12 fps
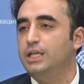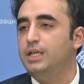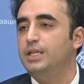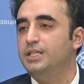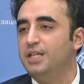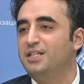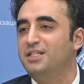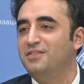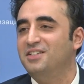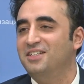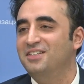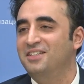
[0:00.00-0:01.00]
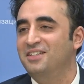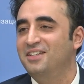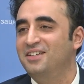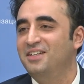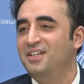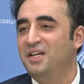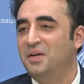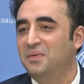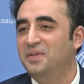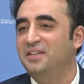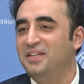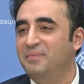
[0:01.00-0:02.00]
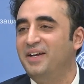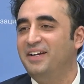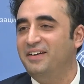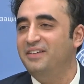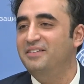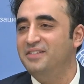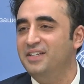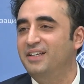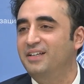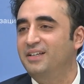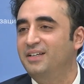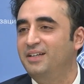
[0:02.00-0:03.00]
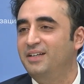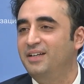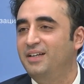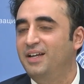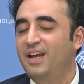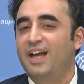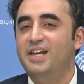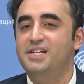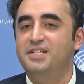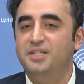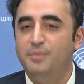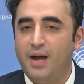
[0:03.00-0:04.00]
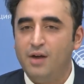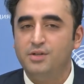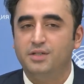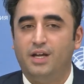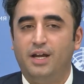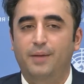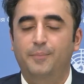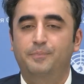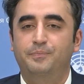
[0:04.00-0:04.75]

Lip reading: terrorist activities within my country. And it is about time